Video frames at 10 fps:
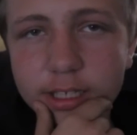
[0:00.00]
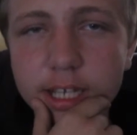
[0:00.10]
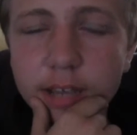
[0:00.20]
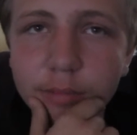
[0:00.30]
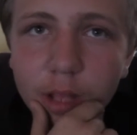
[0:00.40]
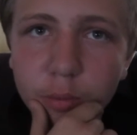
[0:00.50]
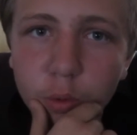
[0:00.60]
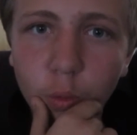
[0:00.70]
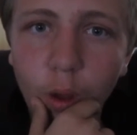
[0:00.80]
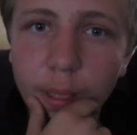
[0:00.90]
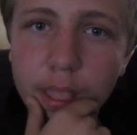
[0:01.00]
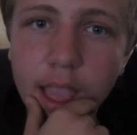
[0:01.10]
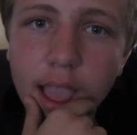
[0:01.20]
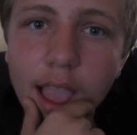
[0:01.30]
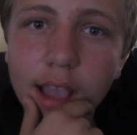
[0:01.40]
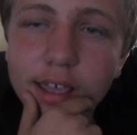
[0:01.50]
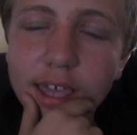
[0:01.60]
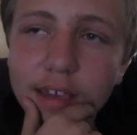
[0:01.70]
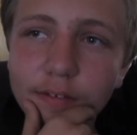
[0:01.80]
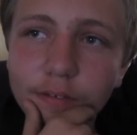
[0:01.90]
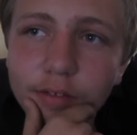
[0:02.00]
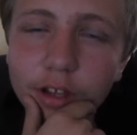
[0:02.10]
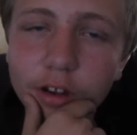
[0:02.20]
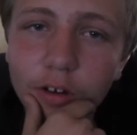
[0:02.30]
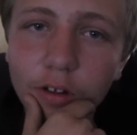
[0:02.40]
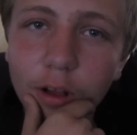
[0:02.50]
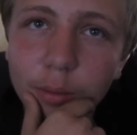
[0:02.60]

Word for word: Tip number 1, give the girl a